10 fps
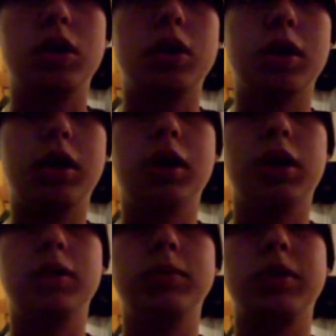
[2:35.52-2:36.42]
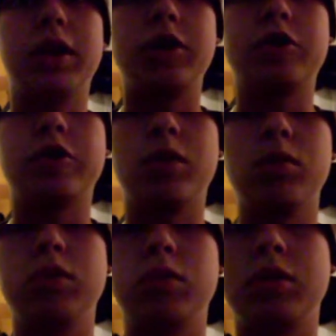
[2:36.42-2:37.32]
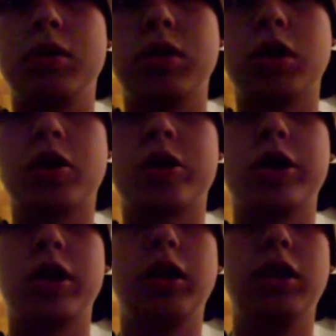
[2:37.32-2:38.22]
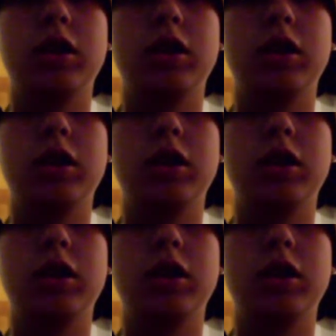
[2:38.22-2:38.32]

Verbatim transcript: uh, introduction